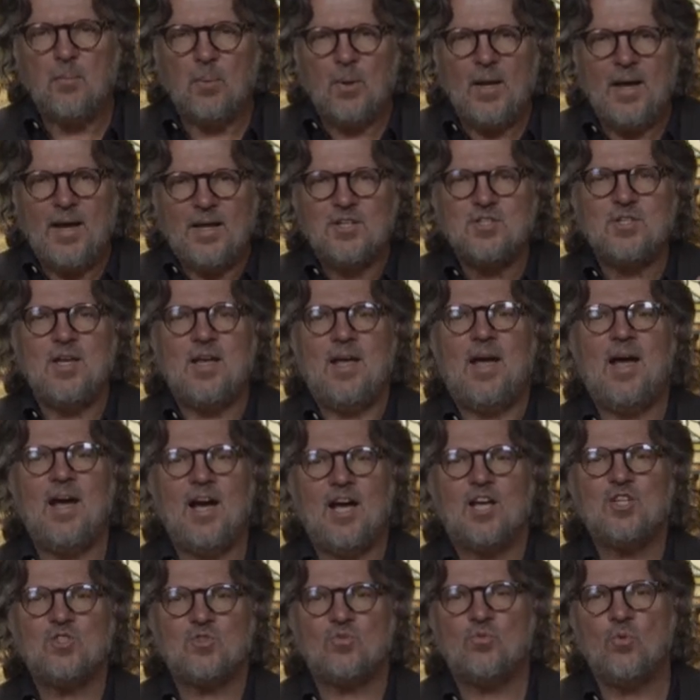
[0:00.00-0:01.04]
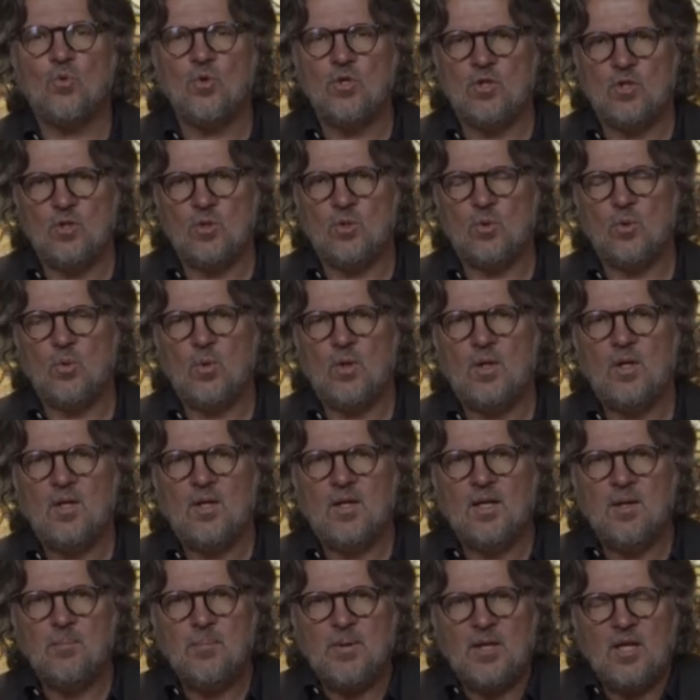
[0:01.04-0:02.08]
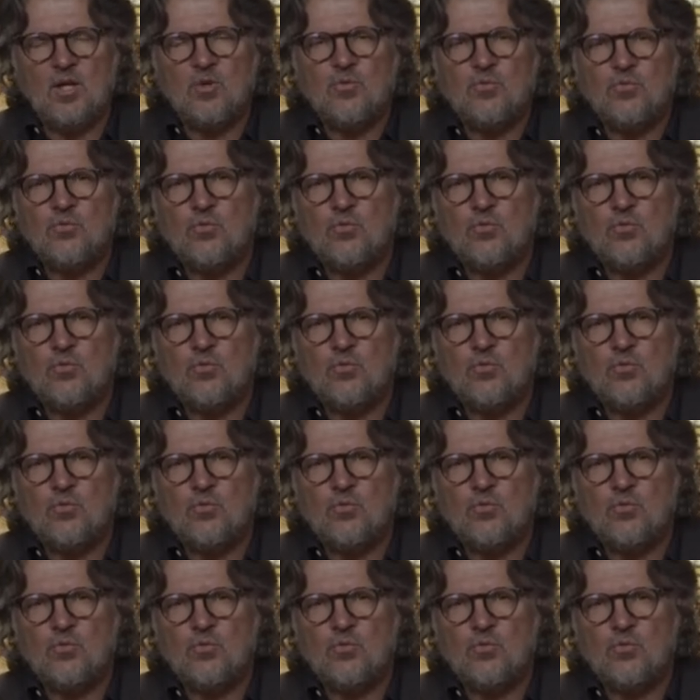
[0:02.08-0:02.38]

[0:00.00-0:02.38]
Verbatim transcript: place He has for you in being